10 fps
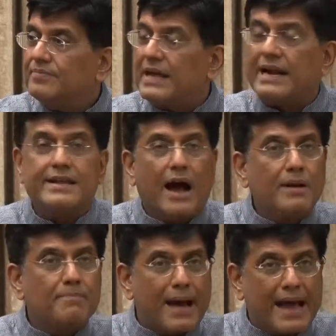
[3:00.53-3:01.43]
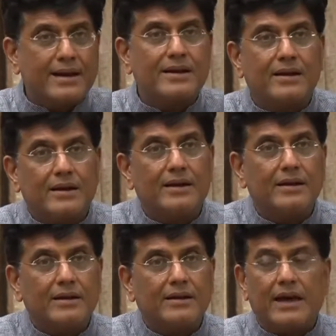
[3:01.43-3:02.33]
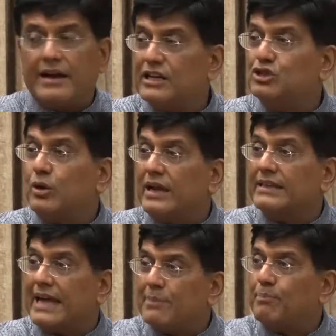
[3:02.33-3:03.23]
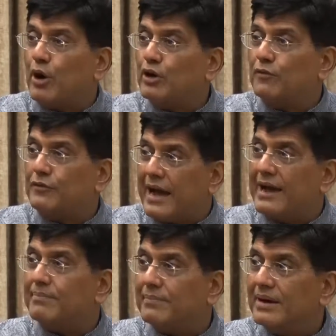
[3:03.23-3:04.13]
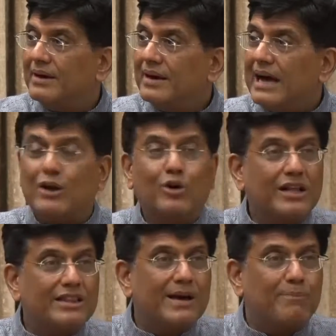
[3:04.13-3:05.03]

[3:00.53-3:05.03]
that young man, Dnyaneshwar, at that point of time, and look at the